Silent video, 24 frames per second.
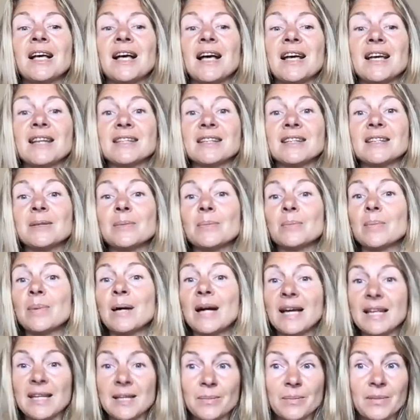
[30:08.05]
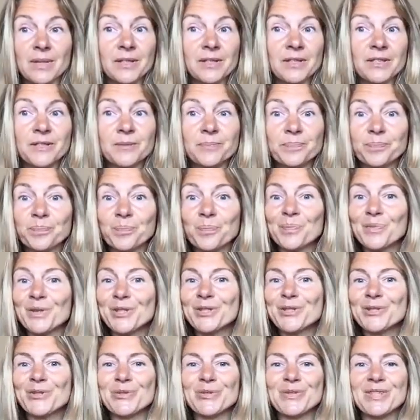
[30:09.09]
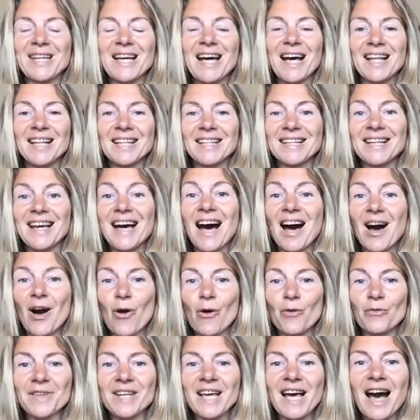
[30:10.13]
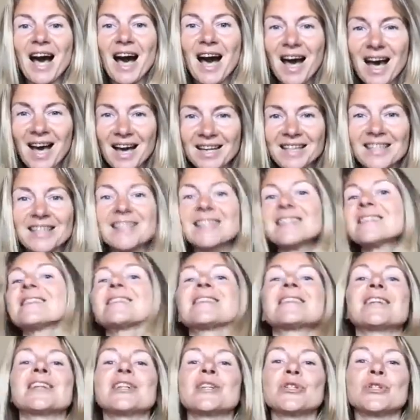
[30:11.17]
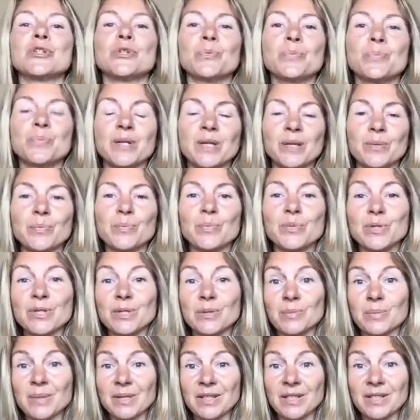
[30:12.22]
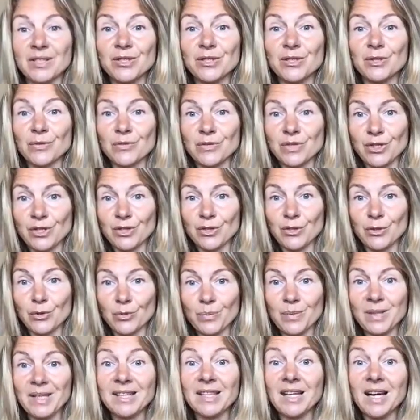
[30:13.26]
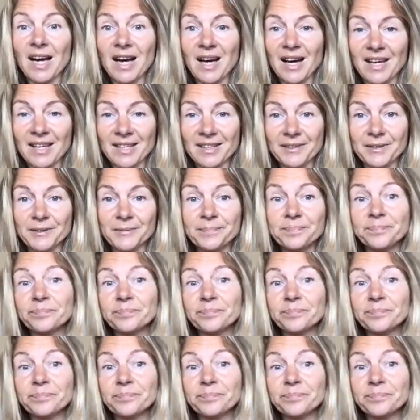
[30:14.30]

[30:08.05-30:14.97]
as an embodiment to of the highest supreme possibility of the humankind.